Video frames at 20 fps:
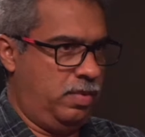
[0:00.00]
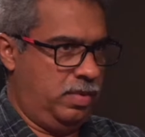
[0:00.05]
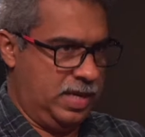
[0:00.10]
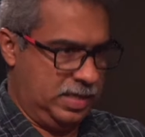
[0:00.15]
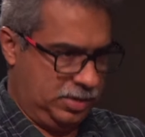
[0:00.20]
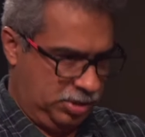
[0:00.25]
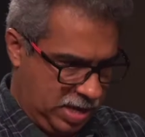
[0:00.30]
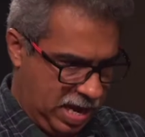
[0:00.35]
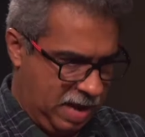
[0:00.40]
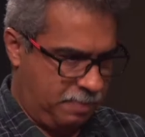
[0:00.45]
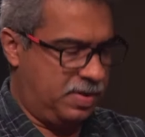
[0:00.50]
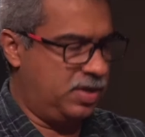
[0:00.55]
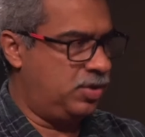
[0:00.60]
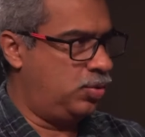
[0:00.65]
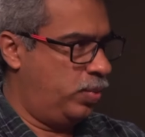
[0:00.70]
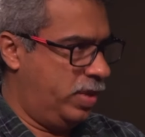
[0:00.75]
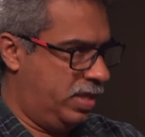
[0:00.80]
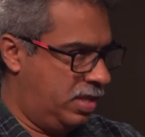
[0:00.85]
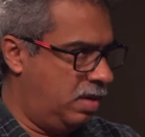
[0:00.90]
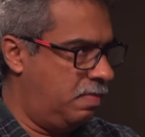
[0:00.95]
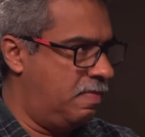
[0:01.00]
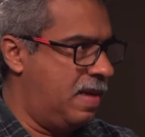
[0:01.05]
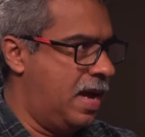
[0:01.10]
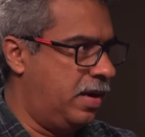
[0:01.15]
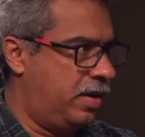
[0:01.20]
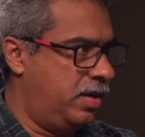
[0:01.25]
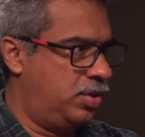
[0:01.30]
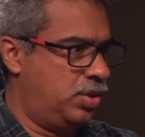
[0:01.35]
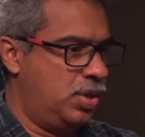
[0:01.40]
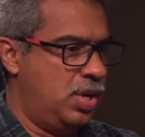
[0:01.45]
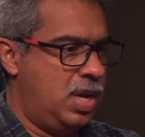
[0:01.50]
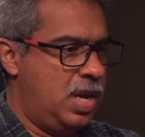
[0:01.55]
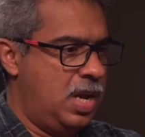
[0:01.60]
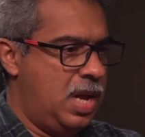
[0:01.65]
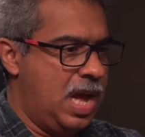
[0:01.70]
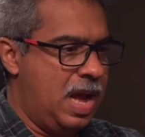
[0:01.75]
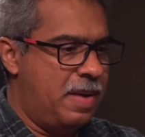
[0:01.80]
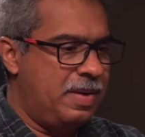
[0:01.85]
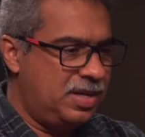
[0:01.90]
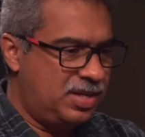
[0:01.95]
that happens within marriage.
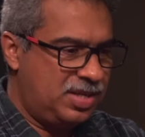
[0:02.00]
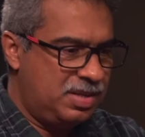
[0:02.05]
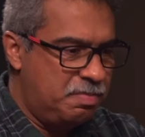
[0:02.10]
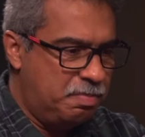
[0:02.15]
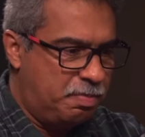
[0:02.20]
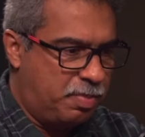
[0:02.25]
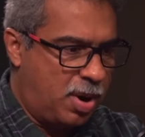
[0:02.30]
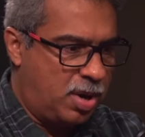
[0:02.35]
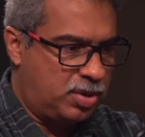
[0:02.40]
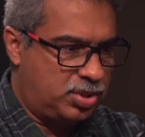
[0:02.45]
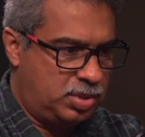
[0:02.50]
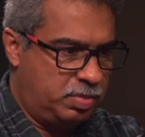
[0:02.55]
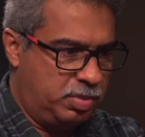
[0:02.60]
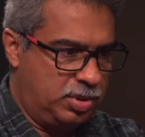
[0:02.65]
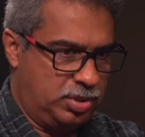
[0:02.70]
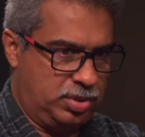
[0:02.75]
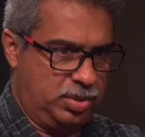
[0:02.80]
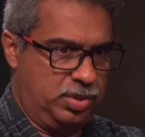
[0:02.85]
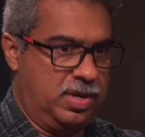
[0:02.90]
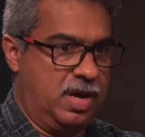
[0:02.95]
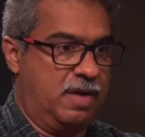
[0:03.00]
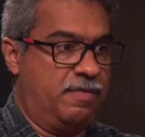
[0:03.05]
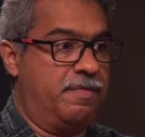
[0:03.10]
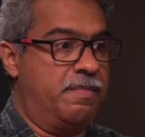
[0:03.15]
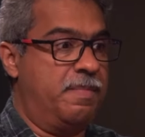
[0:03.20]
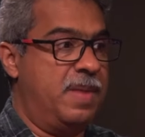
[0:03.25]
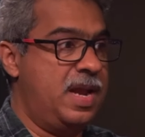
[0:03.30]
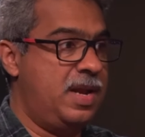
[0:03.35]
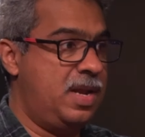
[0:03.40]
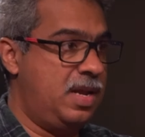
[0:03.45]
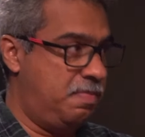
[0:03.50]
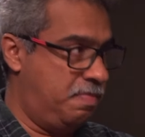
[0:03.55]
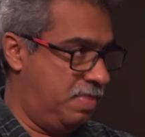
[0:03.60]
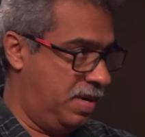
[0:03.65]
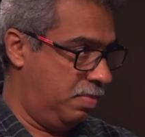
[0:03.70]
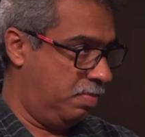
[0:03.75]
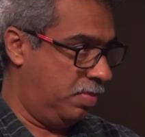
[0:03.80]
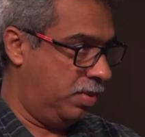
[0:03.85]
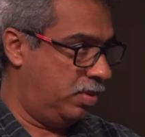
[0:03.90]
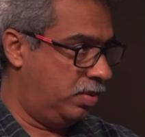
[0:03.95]
I mean, it's impossible to love many
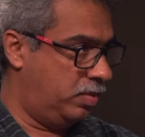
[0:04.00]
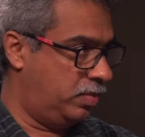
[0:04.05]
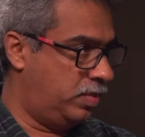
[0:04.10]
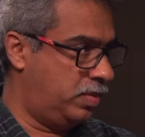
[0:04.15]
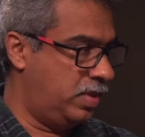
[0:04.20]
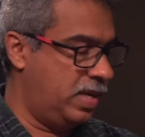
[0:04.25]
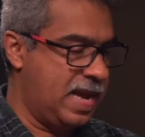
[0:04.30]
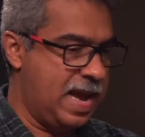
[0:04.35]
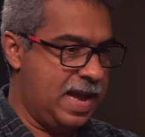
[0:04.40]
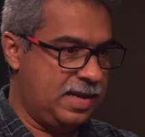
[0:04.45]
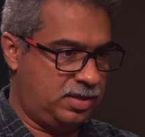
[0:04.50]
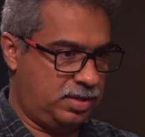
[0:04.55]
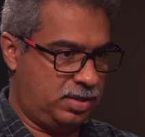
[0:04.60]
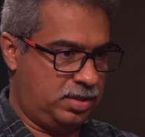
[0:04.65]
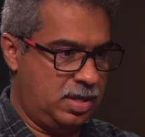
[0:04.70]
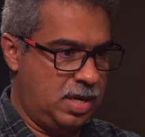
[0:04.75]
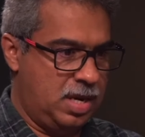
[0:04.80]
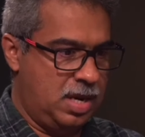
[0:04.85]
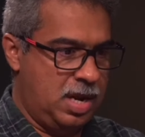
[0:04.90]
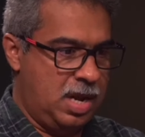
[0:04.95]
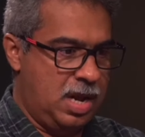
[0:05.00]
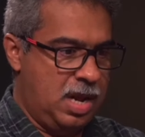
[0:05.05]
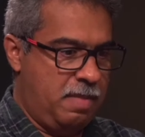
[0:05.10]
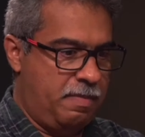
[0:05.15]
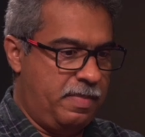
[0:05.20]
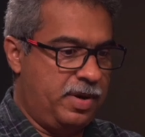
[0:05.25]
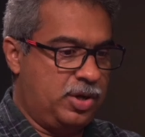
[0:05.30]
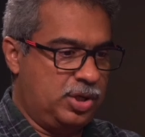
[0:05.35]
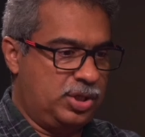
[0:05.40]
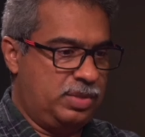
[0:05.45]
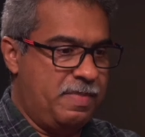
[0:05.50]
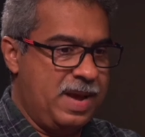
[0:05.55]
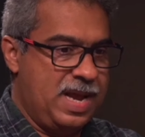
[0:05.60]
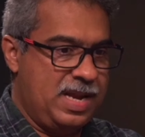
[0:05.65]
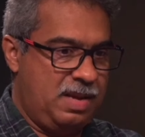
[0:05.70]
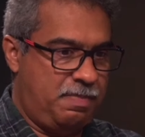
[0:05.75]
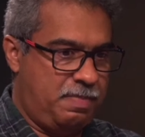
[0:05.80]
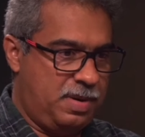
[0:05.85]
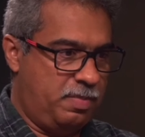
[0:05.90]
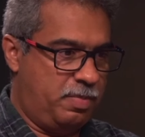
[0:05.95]
people. Because
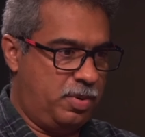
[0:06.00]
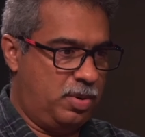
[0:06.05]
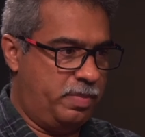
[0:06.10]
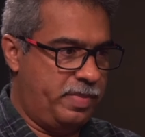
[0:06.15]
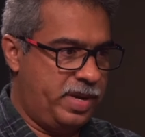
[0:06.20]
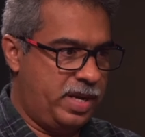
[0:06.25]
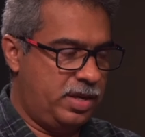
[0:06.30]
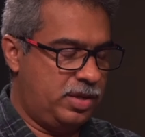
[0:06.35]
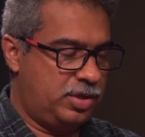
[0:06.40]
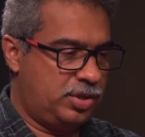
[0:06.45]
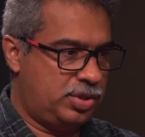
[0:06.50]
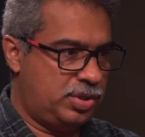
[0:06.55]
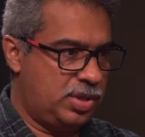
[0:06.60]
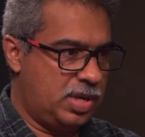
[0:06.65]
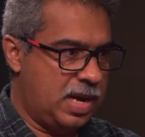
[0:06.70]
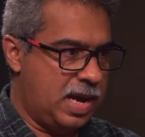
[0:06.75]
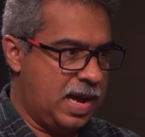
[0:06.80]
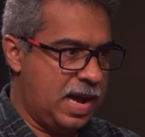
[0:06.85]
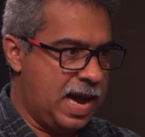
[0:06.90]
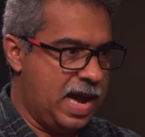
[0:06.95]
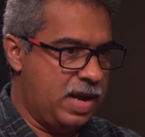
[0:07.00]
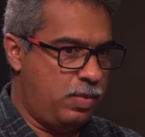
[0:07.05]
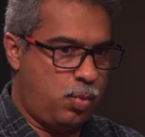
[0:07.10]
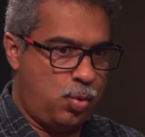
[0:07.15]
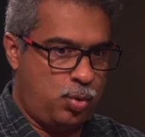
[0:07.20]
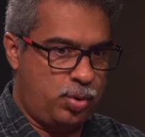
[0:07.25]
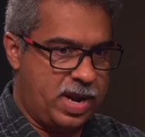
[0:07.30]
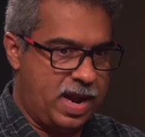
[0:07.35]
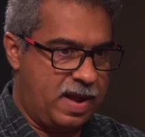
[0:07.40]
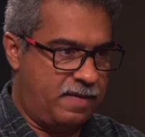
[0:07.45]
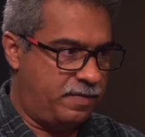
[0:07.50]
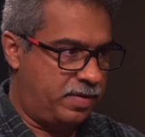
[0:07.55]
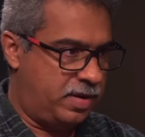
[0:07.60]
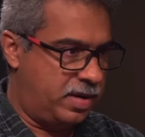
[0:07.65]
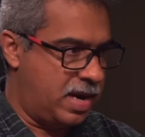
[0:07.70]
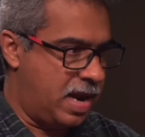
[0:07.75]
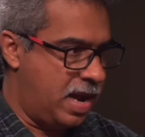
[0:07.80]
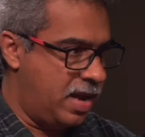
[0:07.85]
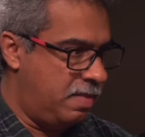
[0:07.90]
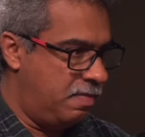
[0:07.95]
many people means I won't have
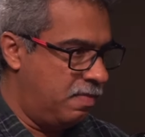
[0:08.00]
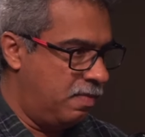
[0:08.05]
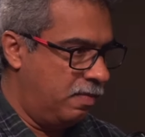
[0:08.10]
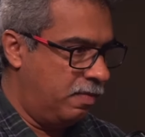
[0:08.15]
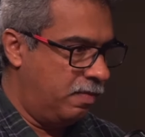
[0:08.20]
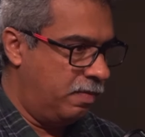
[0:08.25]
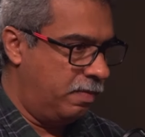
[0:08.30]
time